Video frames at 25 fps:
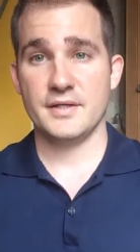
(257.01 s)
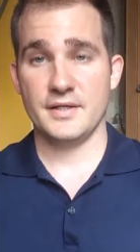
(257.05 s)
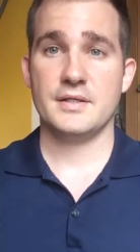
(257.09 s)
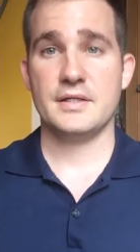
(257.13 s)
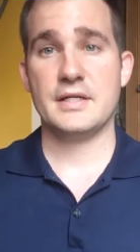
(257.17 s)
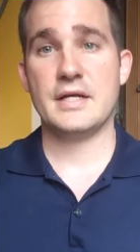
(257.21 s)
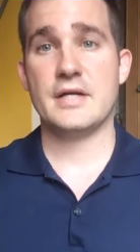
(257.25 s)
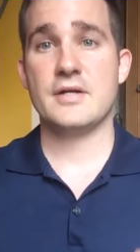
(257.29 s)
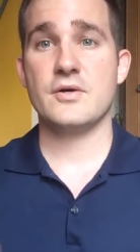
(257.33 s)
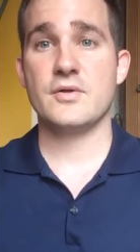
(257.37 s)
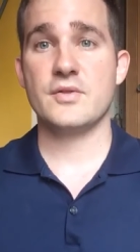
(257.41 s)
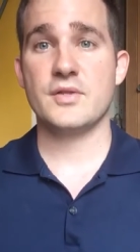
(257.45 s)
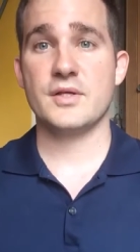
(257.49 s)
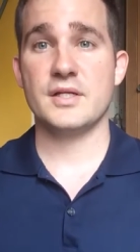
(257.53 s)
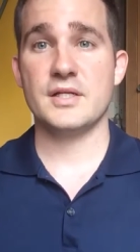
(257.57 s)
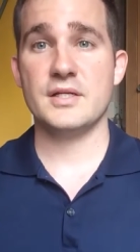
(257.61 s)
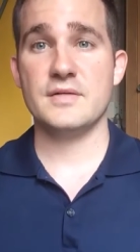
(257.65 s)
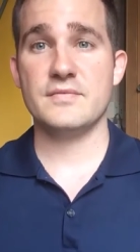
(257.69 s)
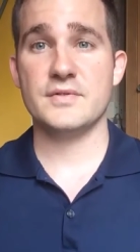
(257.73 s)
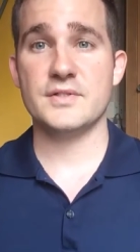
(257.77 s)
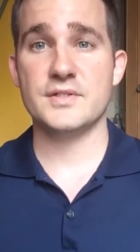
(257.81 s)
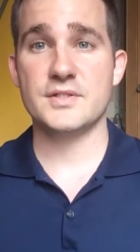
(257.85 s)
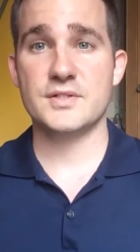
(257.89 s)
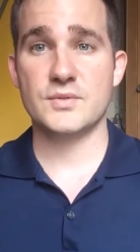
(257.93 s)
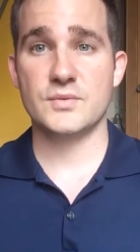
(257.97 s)
And I know that
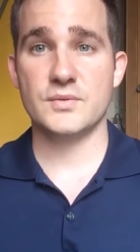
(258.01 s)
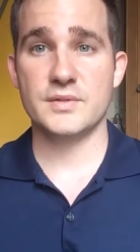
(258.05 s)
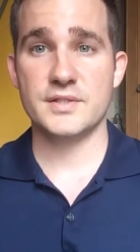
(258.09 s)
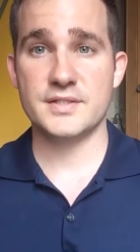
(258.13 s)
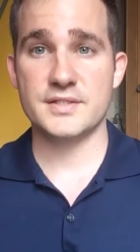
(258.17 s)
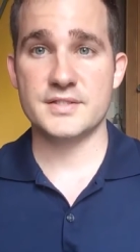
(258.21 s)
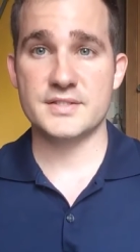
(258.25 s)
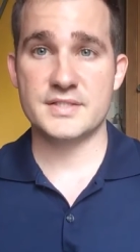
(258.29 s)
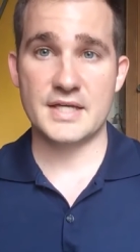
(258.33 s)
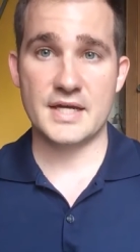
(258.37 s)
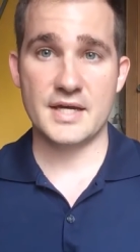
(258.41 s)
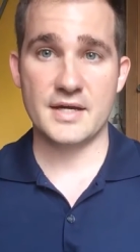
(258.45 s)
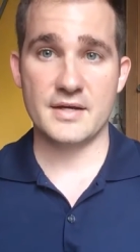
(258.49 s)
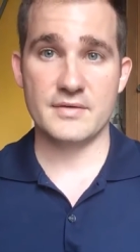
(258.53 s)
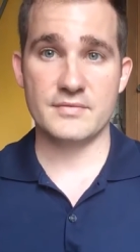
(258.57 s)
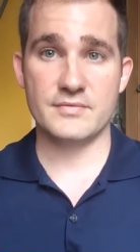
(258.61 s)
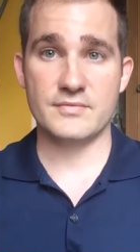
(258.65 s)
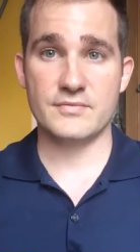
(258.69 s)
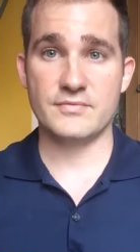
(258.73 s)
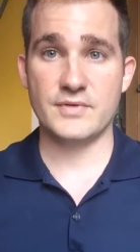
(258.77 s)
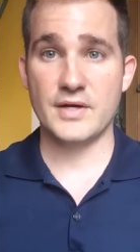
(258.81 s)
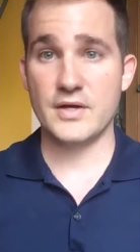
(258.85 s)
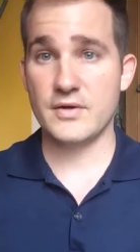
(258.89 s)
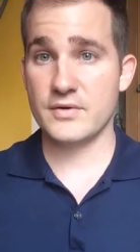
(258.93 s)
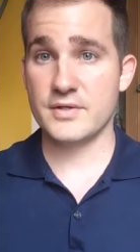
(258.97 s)
even twins have
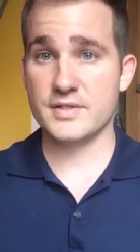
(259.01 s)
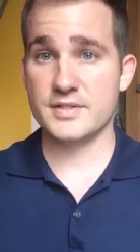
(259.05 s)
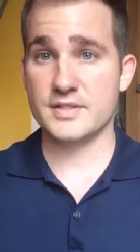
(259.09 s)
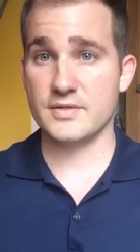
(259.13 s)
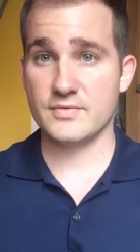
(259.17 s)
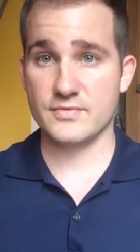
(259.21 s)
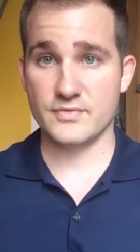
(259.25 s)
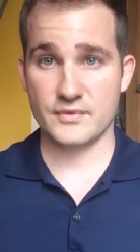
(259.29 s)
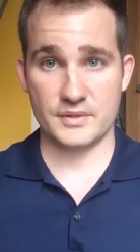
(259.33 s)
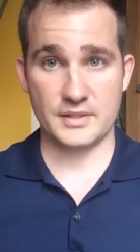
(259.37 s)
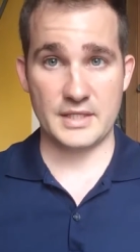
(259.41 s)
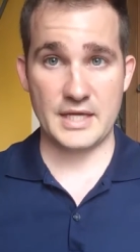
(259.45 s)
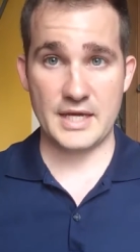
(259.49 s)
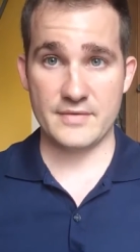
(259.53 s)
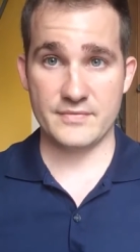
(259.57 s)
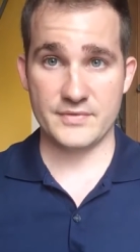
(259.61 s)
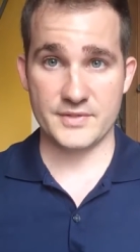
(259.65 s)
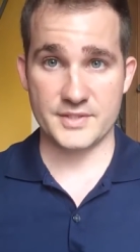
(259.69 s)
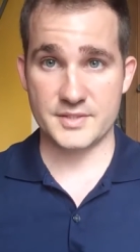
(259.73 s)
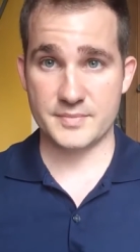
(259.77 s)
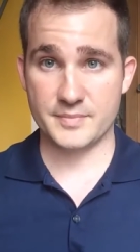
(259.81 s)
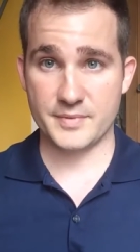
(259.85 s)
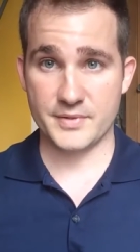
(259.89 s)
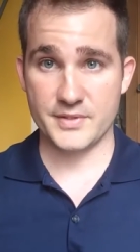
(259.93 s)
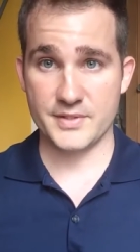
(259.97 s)
very different life
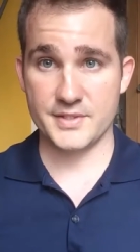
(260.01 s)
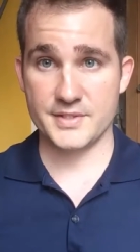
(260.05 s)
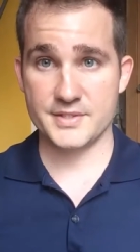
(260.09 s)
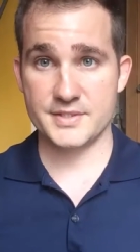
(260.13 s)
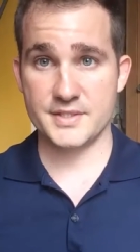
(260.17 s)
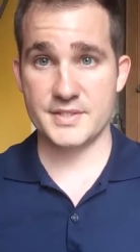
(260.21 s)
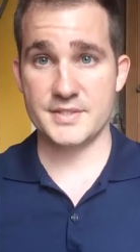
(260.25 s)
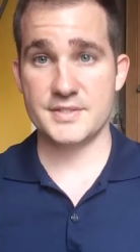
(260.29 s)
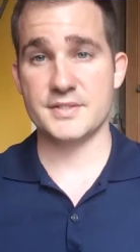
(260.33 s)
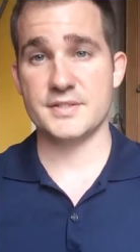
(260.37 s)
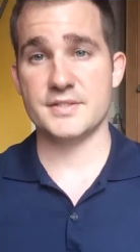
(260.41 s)
experiences.